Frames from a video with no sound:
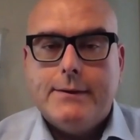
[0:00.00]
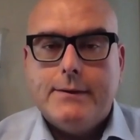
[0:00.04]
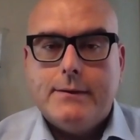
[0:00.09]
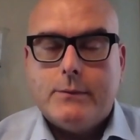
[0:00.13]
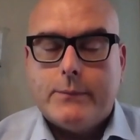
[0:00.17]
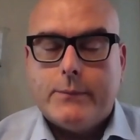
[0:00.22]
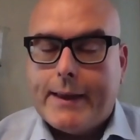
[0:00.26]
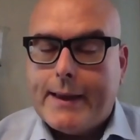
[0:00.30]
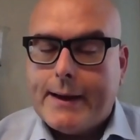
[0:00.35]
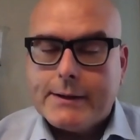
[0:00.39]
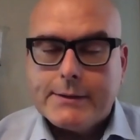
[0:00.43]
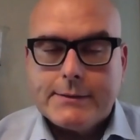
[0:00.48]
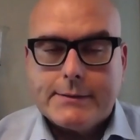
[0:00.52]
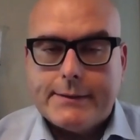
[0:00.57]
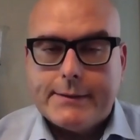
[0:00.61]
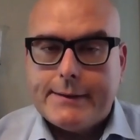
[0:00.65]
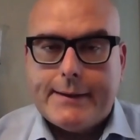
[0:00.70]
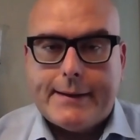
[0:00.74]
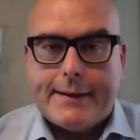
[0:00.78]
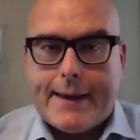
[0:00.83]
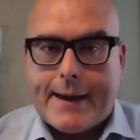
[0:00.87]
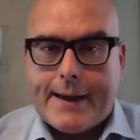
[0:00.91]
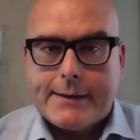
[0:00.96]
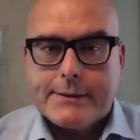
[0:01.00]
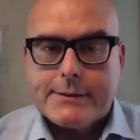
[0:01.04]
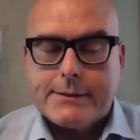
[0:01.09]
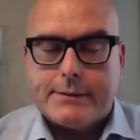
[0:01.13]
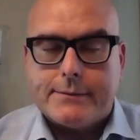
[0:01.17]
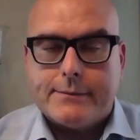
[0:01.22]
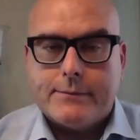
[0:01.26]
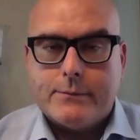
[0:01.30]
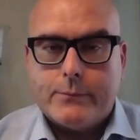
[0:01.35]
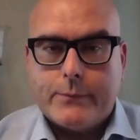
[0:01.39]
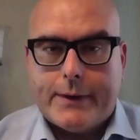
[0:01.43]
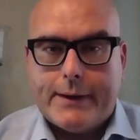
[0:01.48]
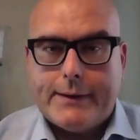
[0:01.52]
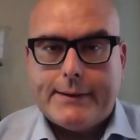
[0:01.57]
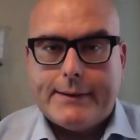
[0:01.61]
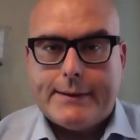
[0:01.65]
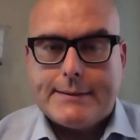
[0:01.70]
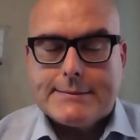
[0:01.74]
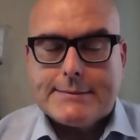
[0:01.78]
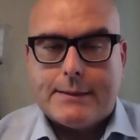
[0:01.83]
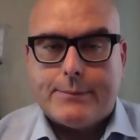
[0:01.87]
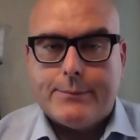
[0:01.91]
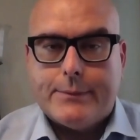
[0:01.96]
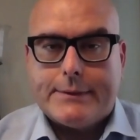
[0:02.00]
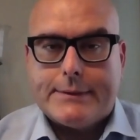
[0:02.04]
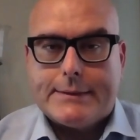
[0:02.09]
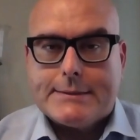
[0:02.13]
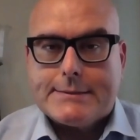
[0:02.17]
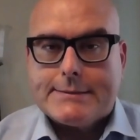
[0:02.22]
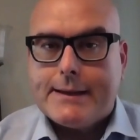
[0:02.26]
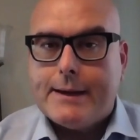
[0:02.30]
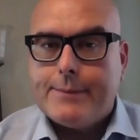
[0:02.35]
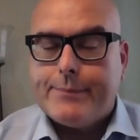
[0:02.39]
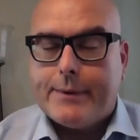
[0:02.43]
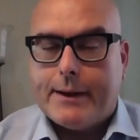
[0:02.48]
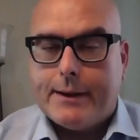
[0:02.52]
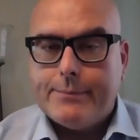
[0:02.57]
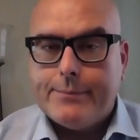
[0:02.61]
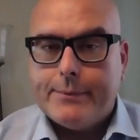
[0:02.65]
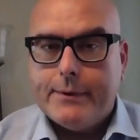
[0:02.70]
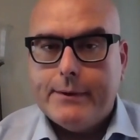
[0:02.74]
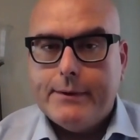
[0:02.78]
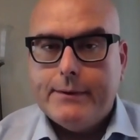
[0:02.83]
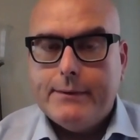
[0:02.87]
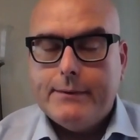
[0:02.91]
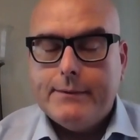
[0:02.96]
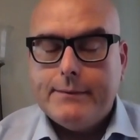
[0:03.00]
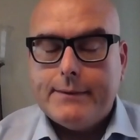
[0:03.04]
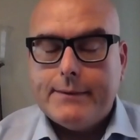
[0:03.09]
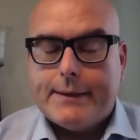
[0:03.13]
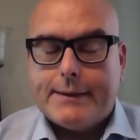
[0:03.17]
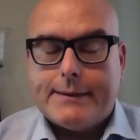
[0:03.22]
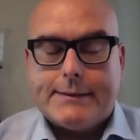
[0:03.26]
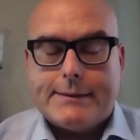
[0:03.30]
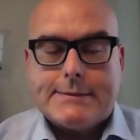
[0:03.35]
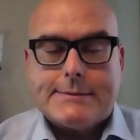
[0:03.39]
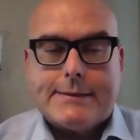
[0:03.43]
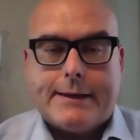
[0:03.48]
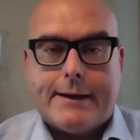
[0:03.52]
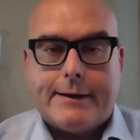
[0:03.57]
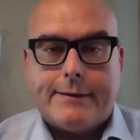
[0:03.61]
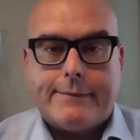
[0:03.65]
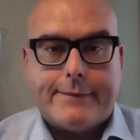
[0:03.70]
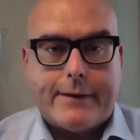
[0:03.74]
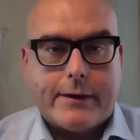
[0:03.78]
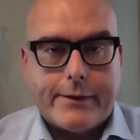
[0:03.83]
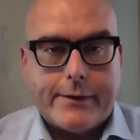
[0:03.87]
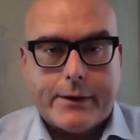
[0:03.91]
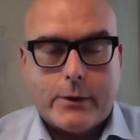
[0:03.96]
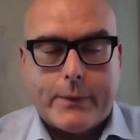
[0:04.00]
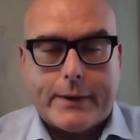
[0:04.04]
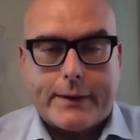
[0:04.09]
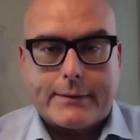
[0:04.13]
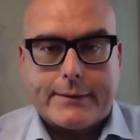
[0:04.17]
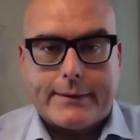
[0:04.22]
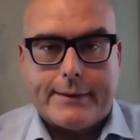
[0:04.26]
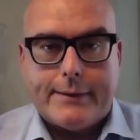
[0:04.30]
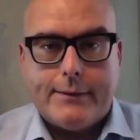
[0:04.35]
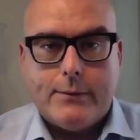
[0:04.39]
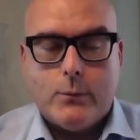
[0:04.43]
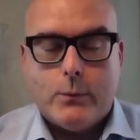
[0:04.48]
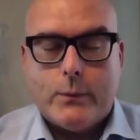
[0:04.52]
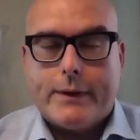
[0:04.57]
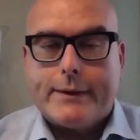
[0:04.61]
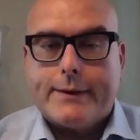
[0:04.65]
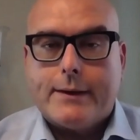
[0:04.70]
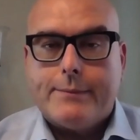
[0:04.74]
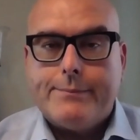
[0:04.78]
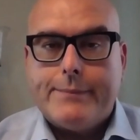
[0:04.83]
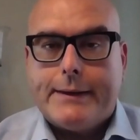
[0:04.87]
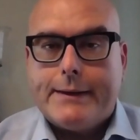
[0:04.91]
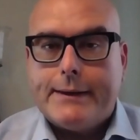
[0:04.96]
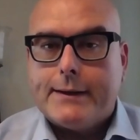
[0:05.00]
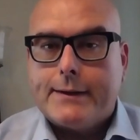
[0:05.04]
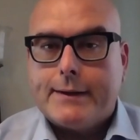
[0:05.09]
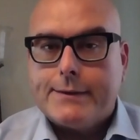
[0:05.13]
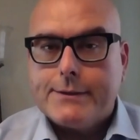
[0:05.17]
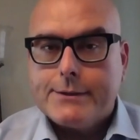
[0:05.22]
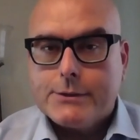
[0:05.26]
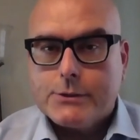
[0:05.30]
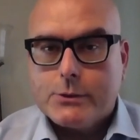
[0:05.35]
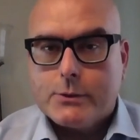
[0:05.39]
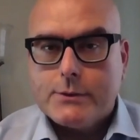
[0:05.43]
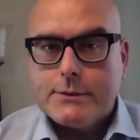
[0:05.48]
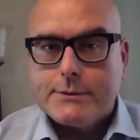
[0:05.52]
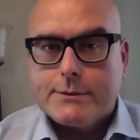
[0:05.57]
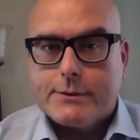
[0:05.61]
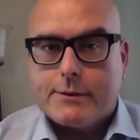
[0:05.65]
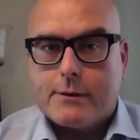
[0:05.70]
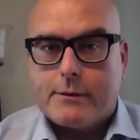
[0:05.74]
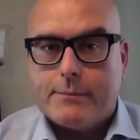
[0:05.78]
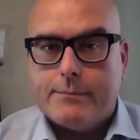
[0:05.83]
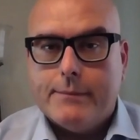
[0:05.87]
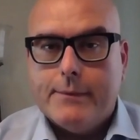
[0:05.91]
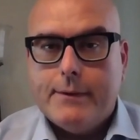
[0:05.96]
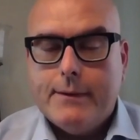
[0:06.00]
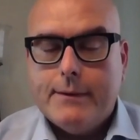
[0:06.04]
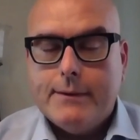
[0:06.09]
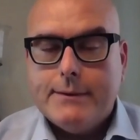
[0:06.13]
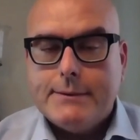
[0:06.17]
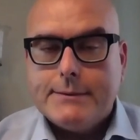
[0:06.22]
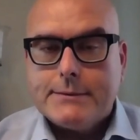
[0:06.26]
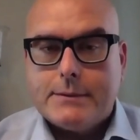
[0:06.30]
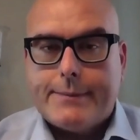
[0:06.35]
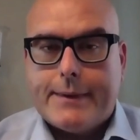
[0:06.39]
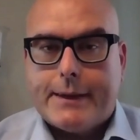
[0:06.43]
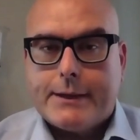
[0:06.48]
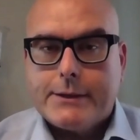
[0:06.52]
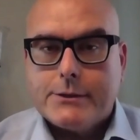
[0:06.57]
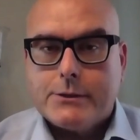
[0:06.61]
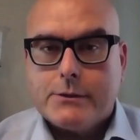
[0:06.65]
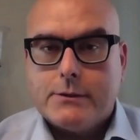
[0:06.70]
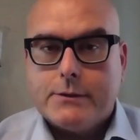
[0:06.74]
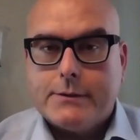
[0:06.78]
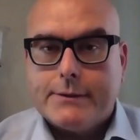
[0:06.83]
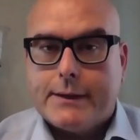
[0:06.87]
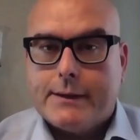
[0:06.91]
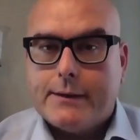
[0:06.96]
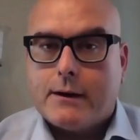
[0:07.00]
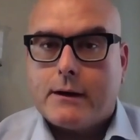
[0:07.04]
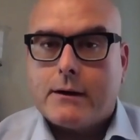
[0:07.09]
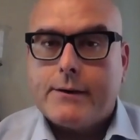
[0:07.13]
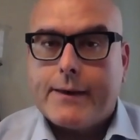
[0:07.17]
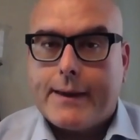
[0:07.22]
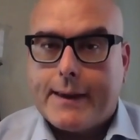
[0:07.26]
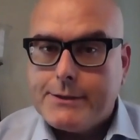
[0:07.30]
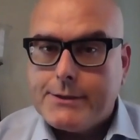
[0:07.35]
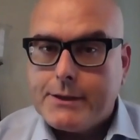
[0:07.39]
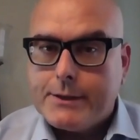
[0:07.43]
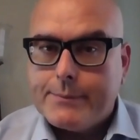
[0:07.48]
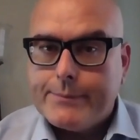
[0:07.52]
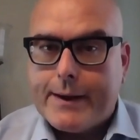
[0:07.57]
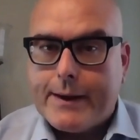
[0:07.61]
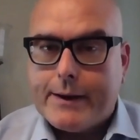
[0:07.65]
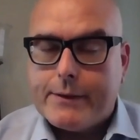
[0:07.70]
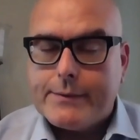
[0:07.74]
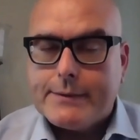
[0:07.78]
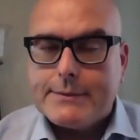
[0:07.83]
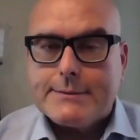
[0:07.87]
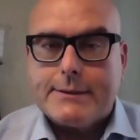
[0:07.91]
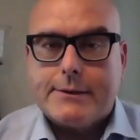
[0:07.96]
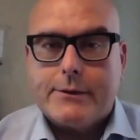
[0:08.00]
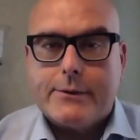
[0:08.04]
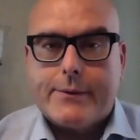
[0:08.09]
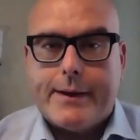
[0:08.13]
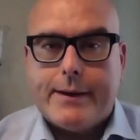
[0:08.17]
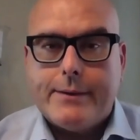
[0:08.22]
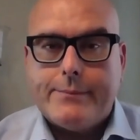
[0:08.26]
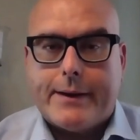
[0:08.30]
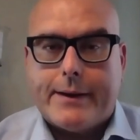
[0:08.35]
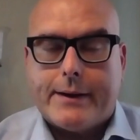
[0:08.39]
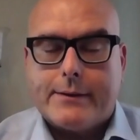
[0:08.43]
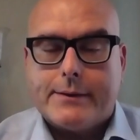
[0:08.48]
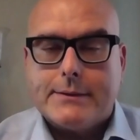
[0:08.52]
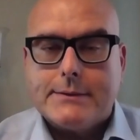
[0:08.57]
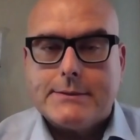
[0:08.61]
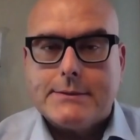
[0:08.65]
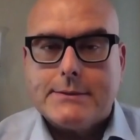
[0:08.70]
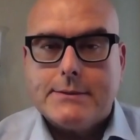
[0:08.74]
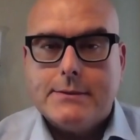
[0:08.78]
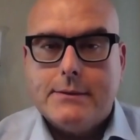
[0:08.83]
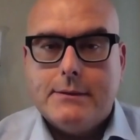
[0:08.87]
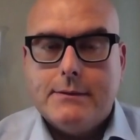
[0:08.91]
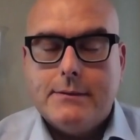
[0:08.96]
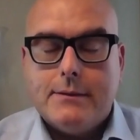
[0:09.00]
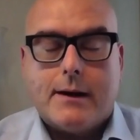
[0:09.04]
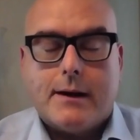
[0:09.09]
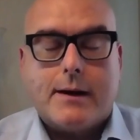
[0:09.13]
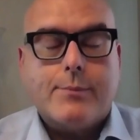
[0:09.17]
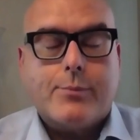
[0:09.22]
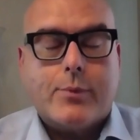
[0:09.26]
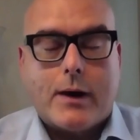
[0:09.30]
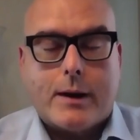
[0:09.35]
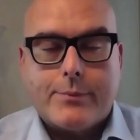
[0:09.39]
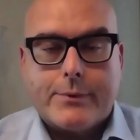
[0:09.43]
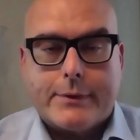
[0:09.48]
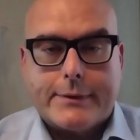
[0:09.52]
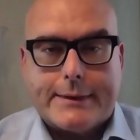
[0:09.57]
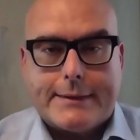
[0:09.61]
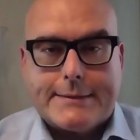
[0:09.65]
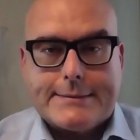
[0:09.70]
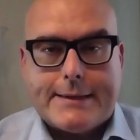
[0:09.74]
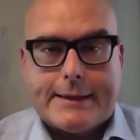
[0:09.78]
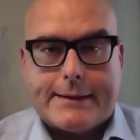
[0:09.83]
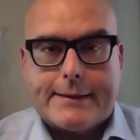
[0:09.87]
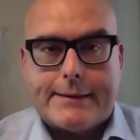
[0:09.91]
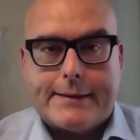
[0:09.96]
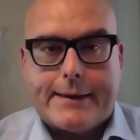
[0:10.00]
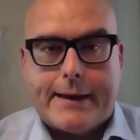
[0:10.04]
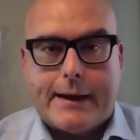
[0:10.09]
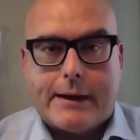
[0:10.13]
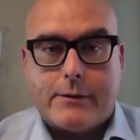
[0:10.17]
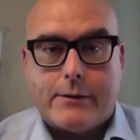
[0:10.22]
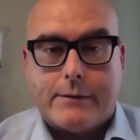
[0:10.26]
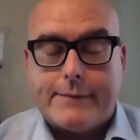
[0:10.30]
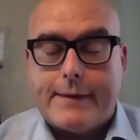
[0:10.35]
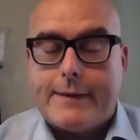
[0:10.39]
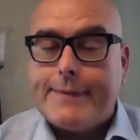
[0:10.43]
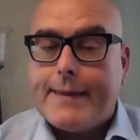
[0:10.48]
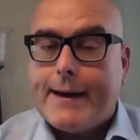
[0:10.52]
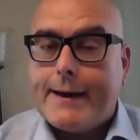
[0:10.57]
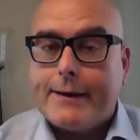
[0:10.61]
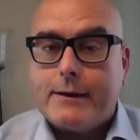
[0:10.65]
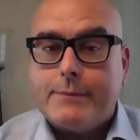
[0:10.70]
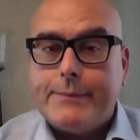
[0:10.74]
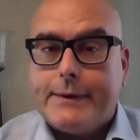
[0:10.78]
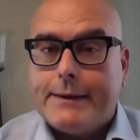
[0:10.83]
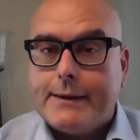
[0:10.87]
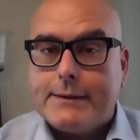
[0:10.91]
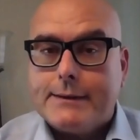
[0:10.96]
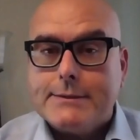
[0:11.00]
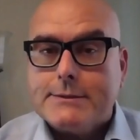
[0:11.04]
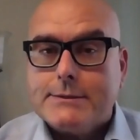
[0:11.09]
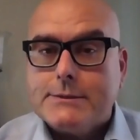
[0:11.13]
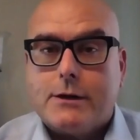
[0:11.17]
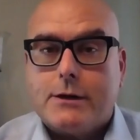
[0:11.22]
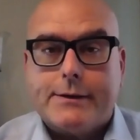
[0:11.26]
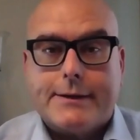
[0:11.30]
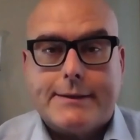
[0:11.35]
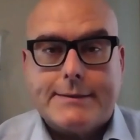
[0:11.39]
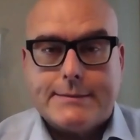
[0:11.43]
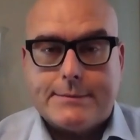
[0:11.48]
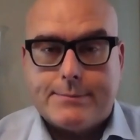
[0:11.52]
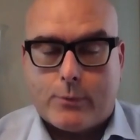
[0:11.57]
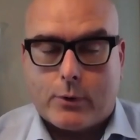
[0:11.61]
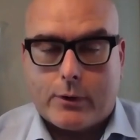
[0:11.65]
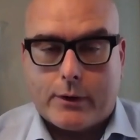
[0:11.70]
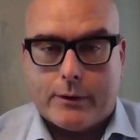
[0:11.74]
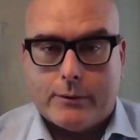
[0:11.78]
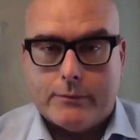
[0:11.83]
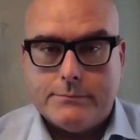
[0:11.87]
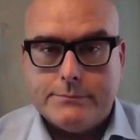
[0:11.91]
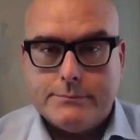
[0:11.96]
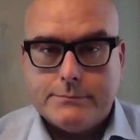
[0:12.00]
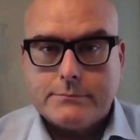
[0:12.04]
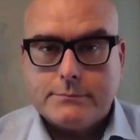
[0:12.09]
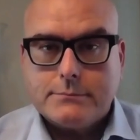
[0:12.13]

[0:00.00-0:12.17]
We actually need action. We need someone to step up and decide very quickly what can be done in the short term to make sure that our aging parents and grandparents are properly taken care of. And that can be done starting tomorrow.